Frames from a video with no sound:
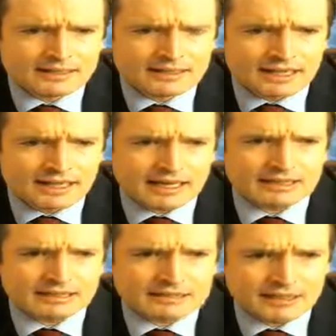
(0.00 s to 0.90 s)

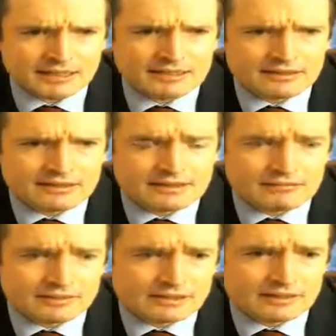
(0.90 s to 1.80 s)
And he's picking this
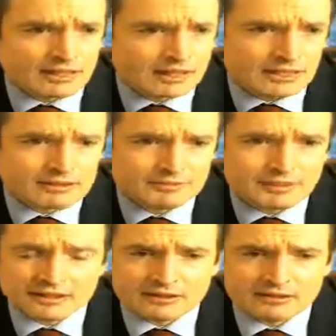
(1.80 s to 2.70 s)
with a
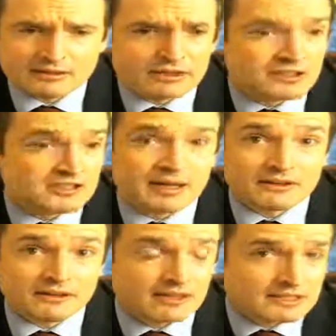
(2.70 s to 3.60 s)
speaker who talks
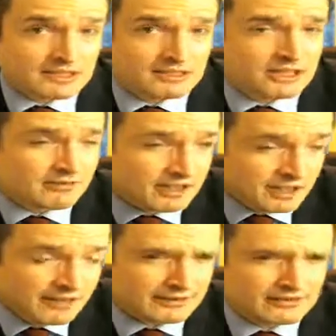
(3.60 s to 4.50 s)
about the devastation of the
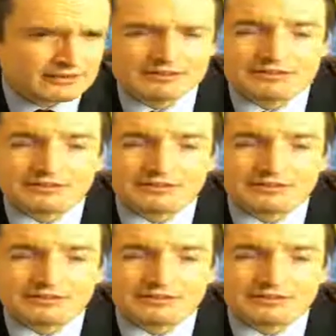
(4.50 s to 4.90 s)
cuts